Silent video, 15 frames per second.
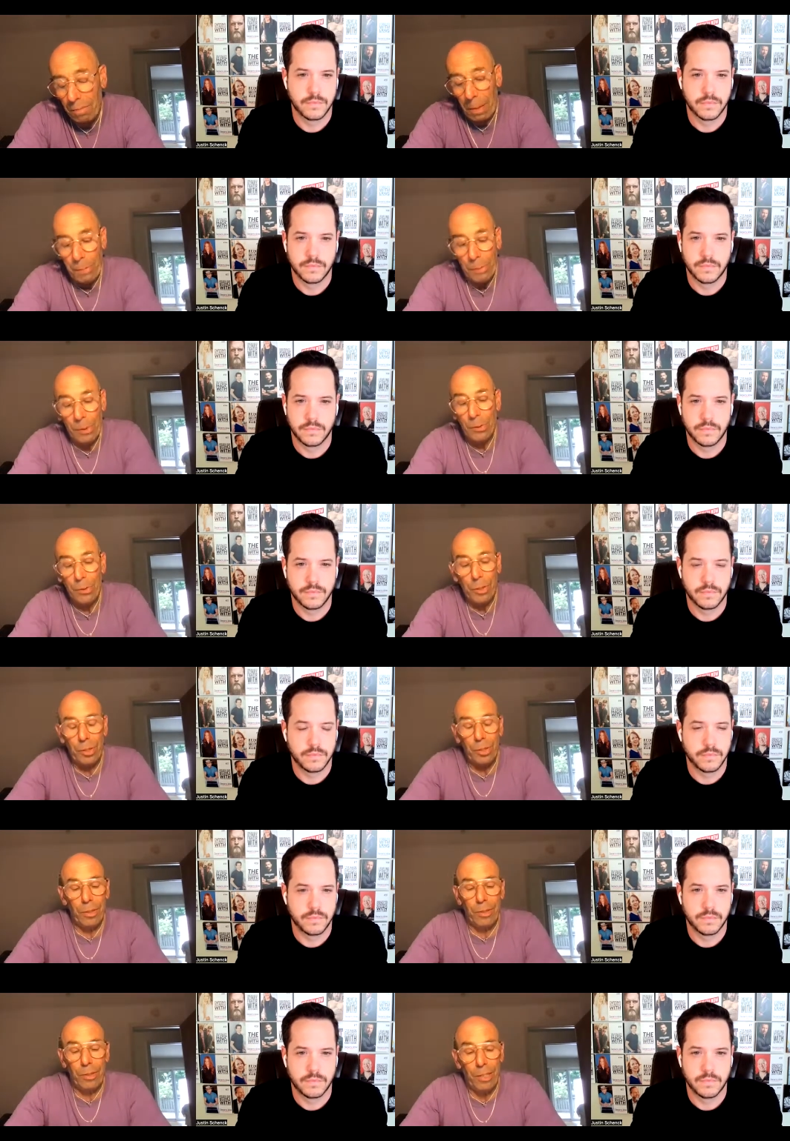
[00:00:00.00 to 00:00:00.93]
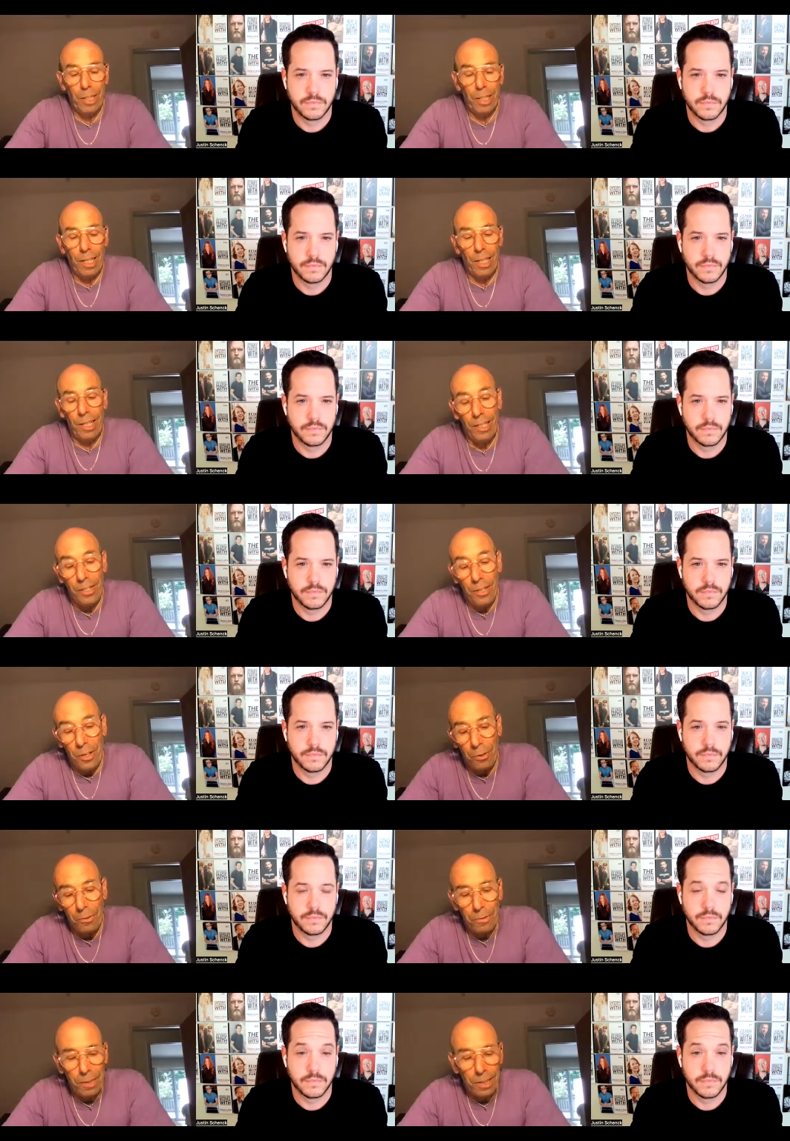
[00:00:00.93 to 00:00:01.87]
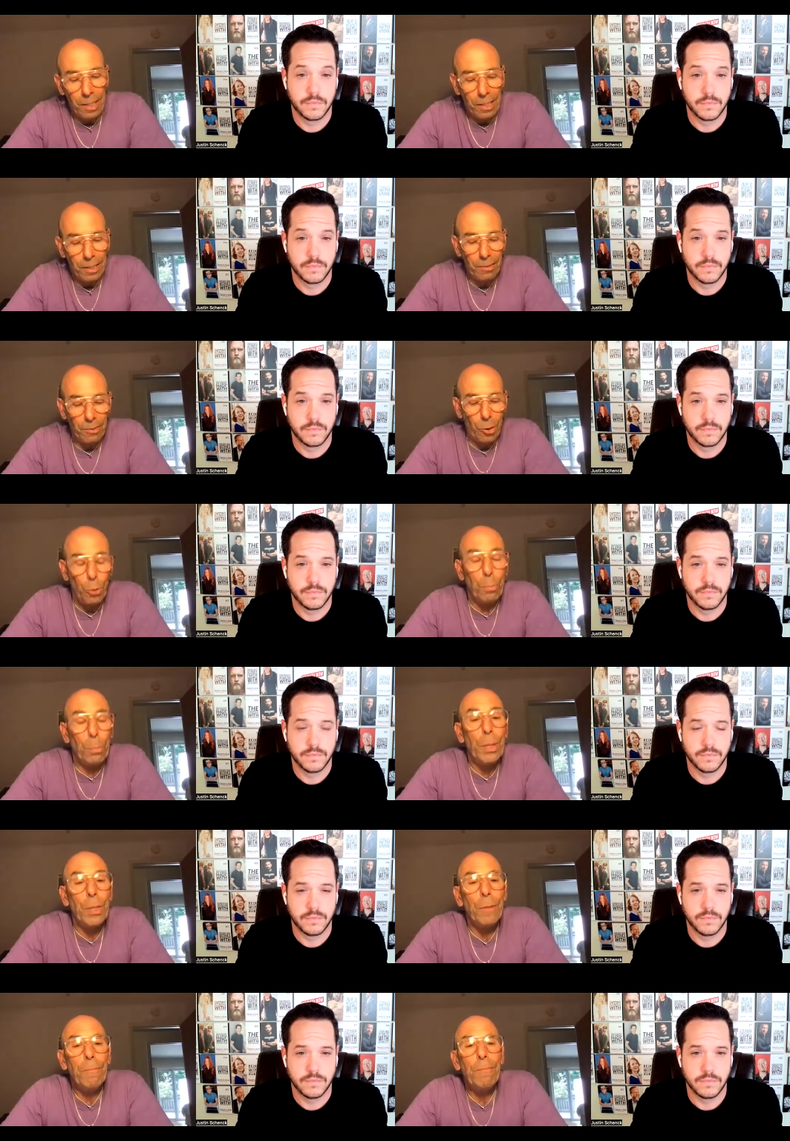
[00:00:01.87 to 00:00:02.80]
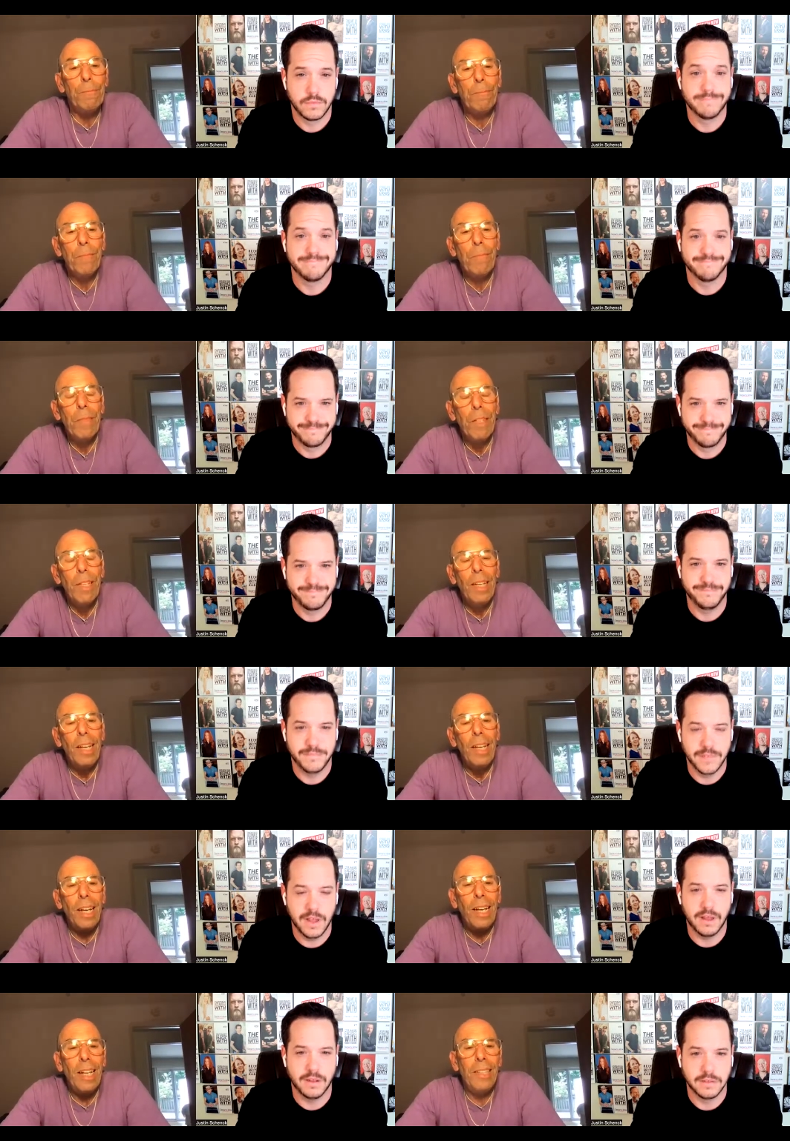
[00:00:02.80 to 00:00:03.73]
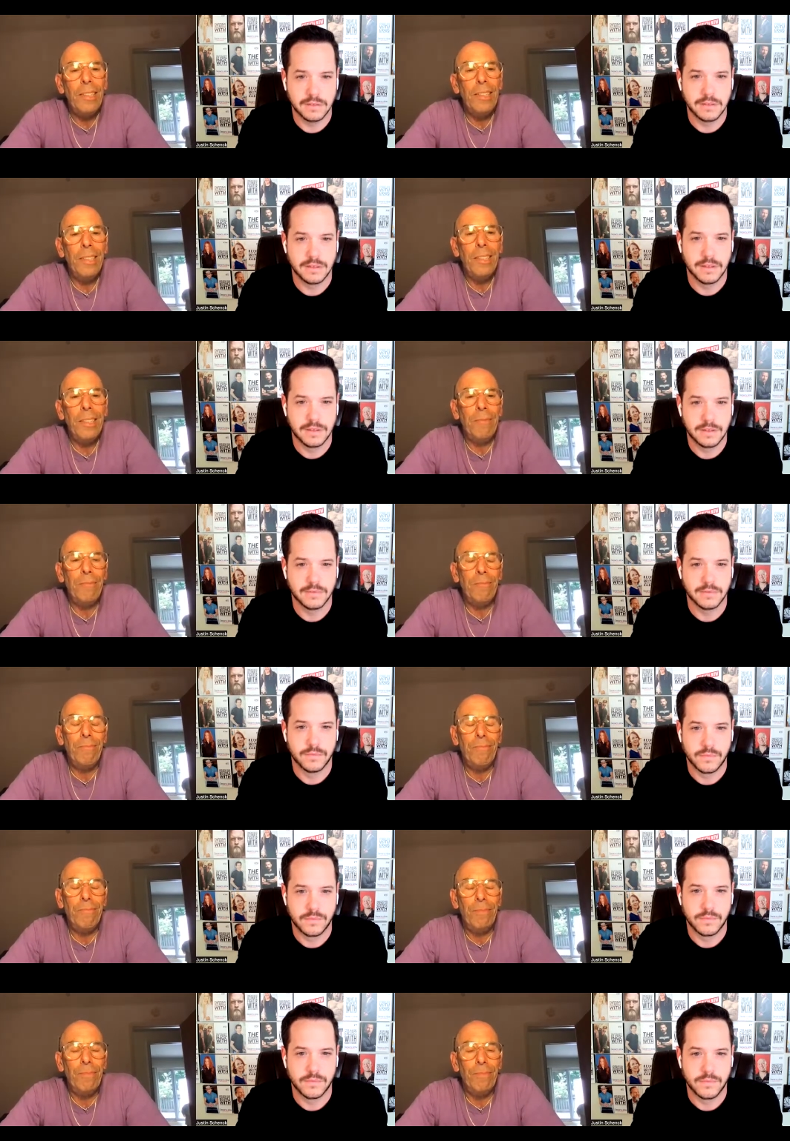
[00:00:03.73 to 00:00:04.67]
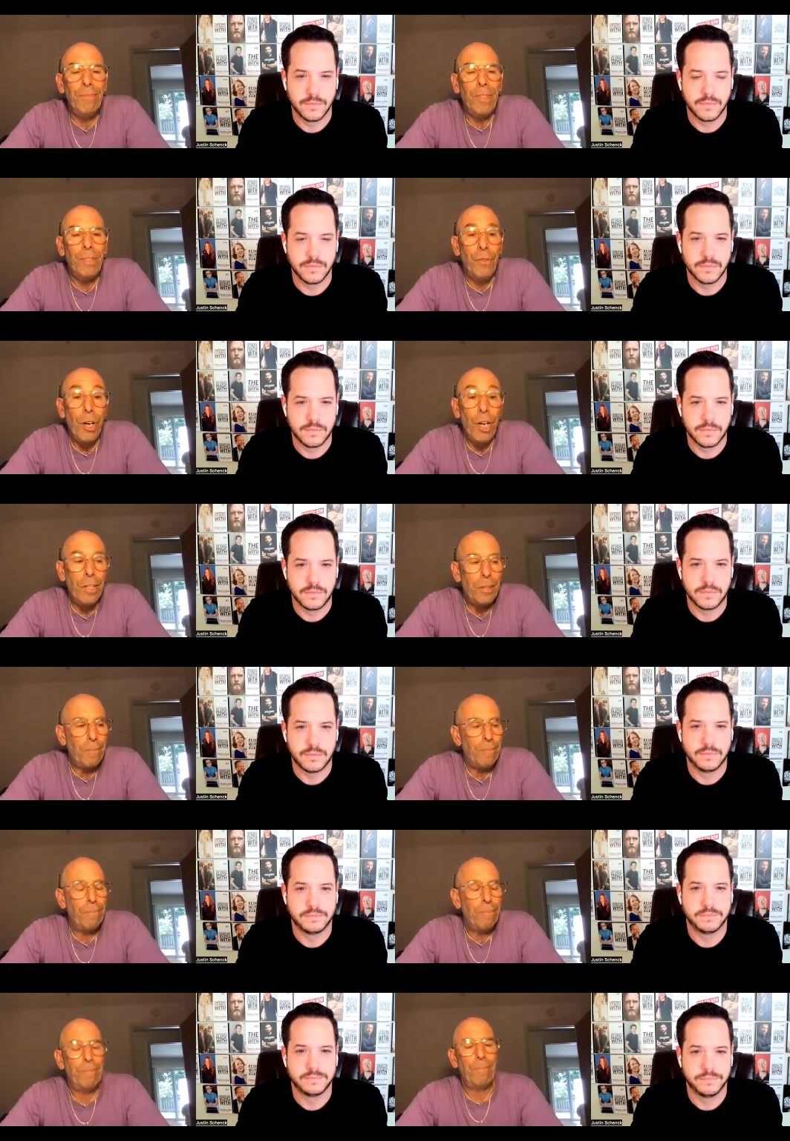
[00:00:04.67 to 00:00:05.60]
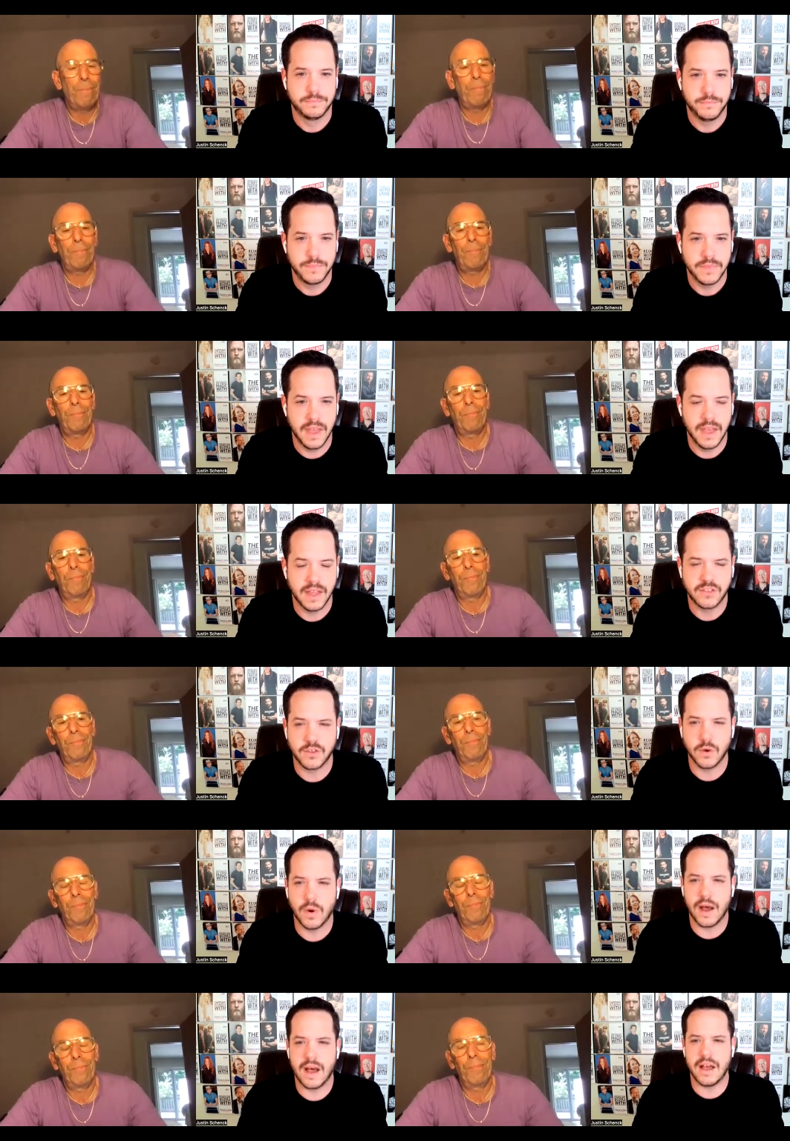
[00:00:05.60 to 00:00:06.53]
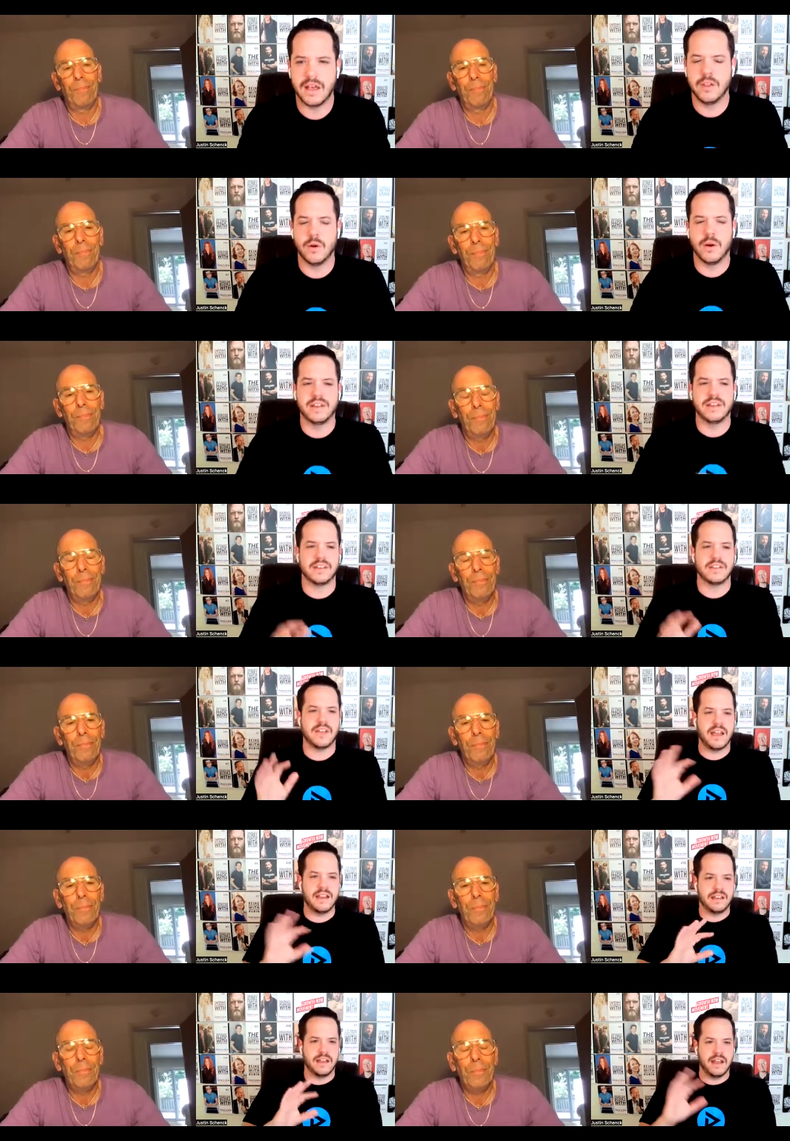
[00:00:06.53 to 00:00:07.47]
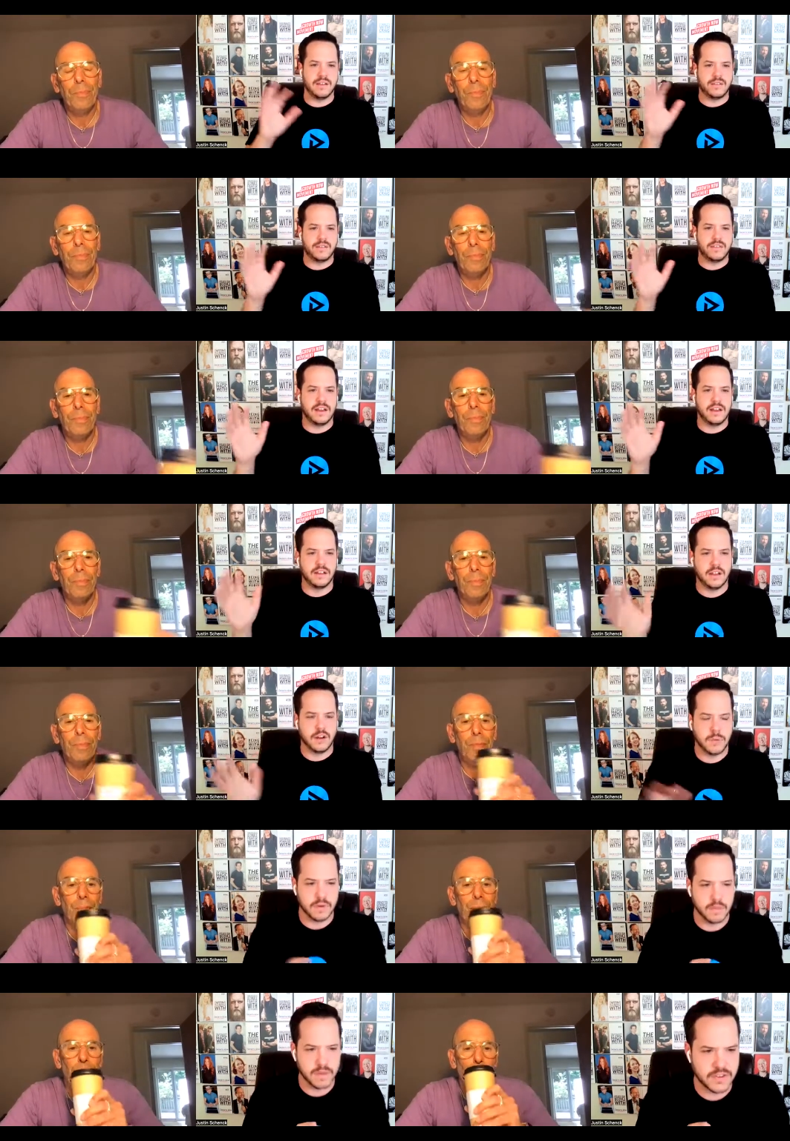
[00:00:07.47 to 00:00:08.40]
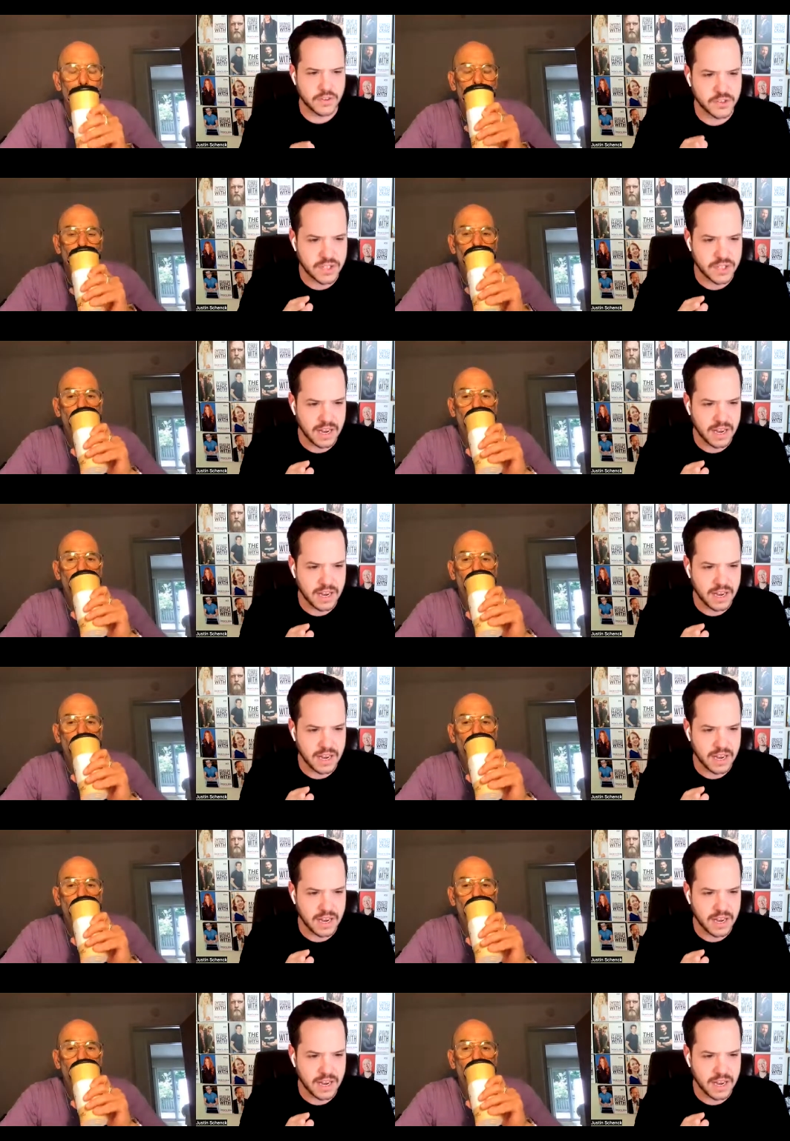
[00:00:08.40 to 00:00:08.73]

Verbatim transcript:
Speaker 1: people are just, uh, you know, uh, duped yeah. and uh, afraid.
Speaker 2: Yeah. So, uh, you know, I did, I, I did a little bit of research